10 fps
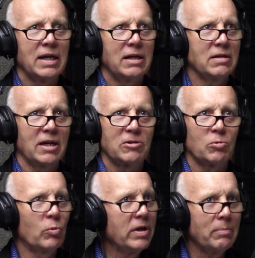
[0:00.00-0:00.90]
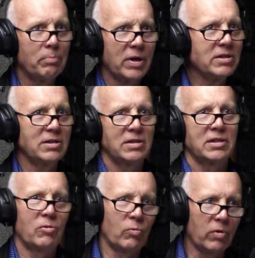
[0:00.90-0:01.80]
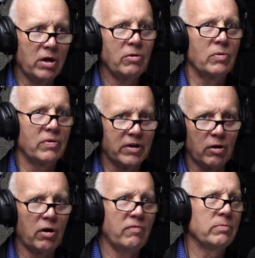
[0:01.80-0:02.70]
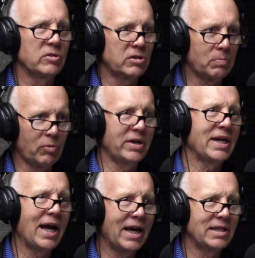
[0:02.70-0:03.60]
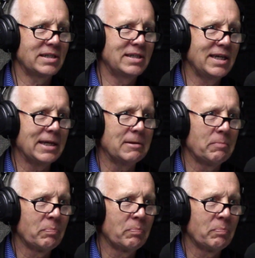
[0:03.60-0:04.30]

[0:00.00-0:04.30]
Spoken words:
There's like 20 buses in a row, and they're all from the Spring ISD.